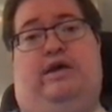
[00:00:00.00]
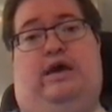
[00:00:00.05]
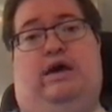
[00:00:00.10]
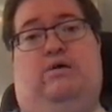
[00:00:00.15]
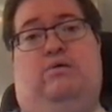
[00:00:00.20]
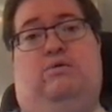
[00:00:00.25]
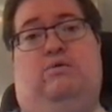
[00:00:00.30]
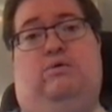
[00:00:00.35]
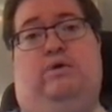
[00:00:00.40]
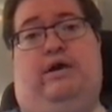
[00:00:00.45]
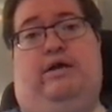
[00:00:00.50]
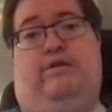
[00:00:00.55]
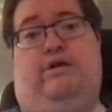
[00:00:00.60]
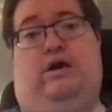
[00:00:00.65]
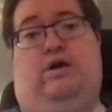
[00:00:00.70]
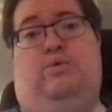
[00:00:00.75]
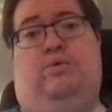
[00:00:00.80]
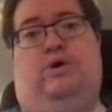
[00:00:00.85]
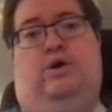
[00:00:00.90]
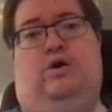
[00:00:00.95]
outlook at
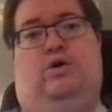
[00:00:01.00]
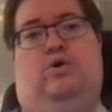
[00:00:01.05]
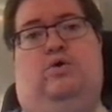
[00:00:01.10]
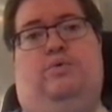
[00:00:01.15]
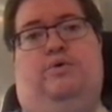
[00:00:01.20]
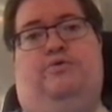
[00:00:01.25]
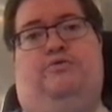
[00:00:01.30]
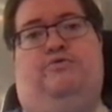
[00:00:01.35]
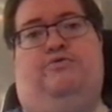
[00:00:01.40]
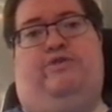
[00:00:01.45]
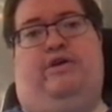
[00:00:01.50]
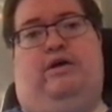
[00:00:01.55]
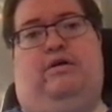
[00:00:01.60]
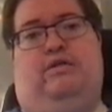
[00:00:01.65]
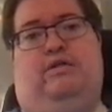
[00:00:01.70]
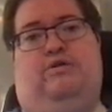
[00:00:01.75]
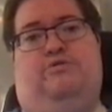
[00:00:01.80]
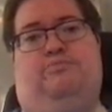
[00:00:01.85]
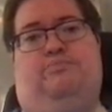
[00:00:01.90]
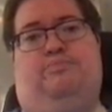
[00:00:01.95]
how we are going to tackle
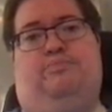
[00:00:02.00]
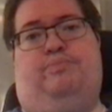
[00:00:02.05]
this